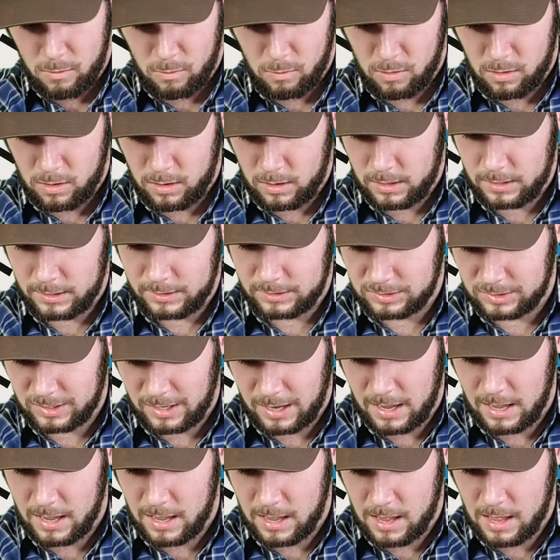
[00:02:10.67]

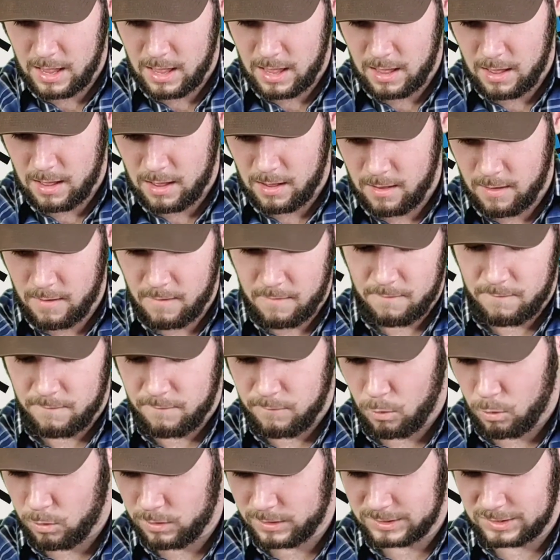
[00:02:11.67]
was a
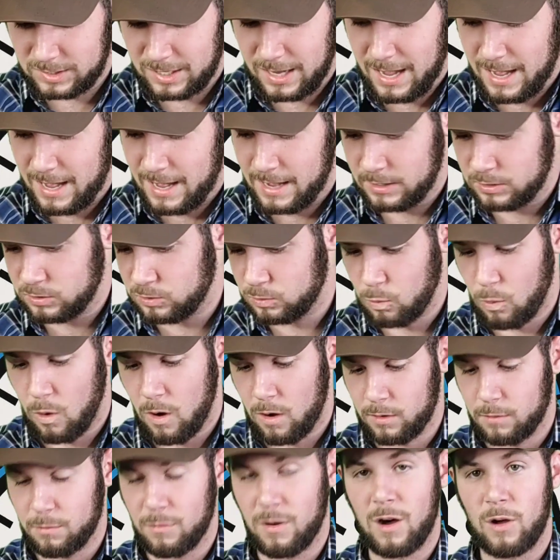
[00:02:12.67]
VORTEX
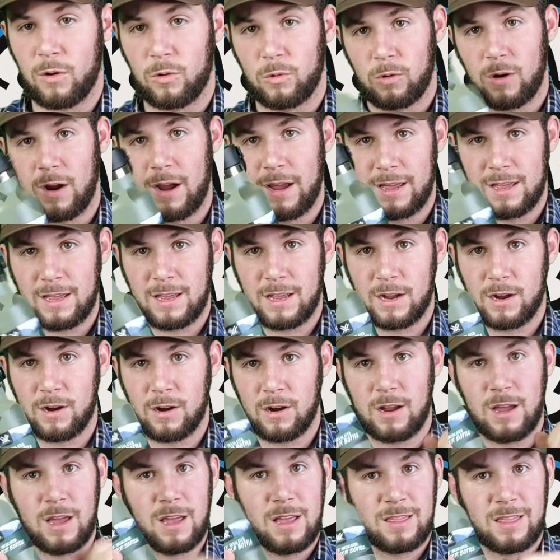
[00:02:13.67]
water bottle right
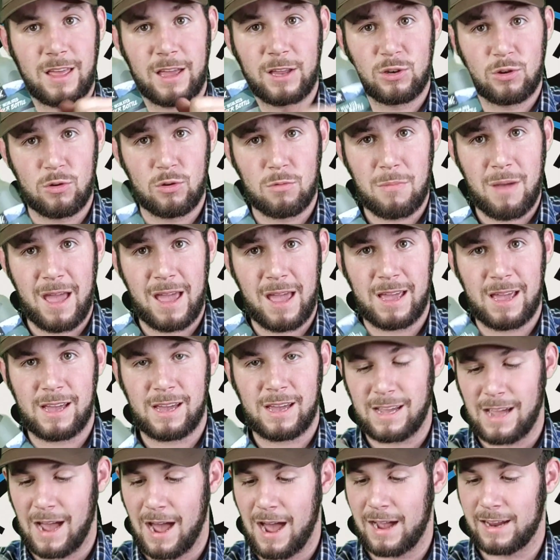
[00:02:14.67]
here. They do
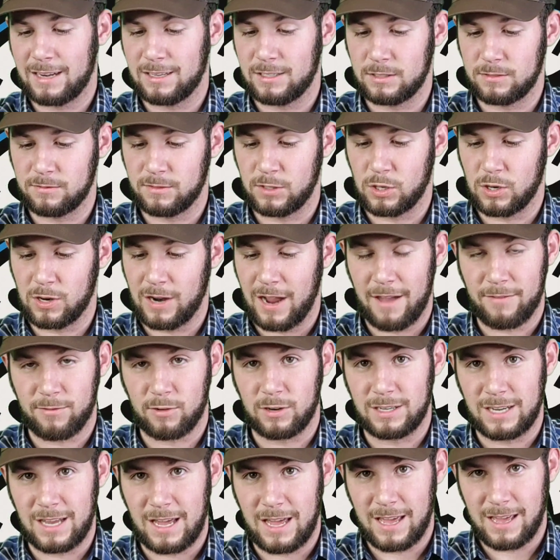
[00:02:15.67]
make kind of your
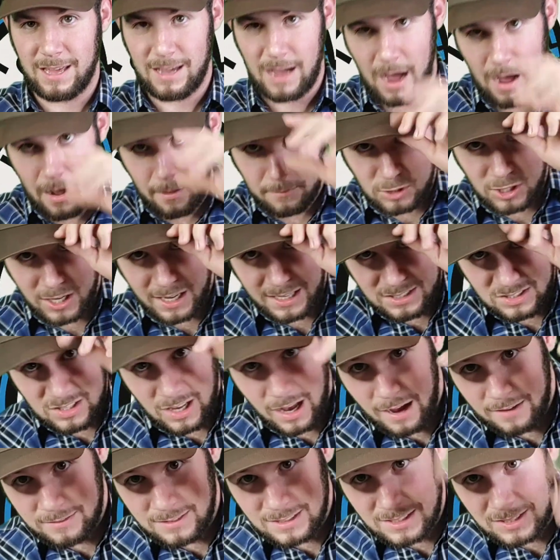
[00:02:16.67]
everyday objects,
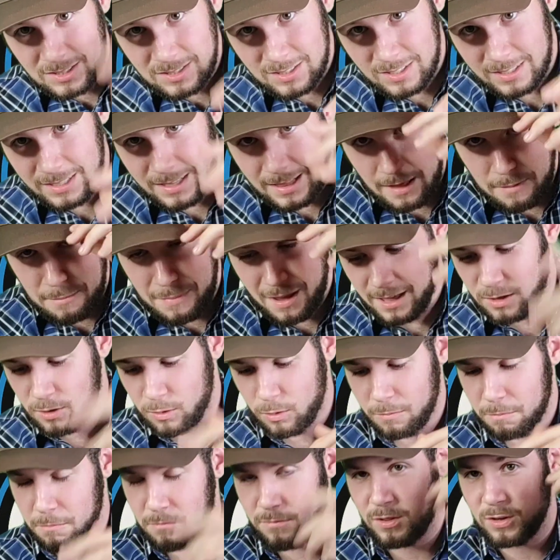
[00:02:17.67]
obviously. They make
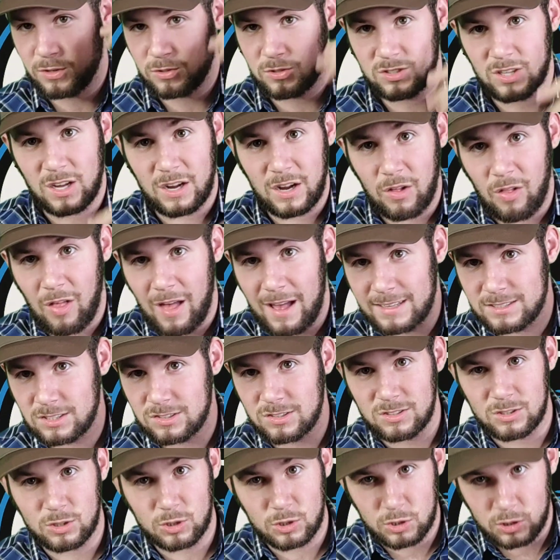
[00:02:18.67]
your
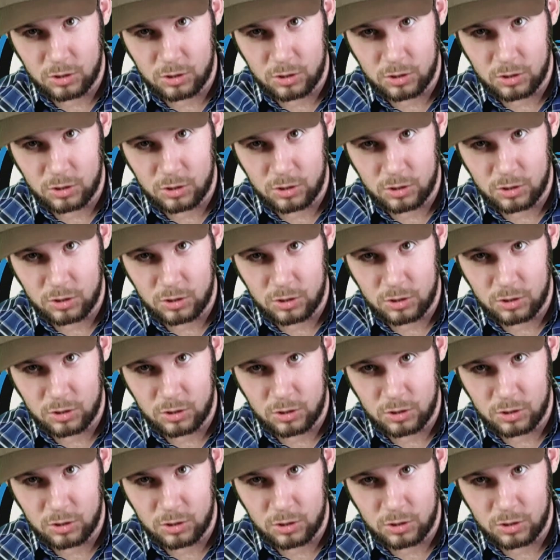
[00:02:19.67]
sunglasses, your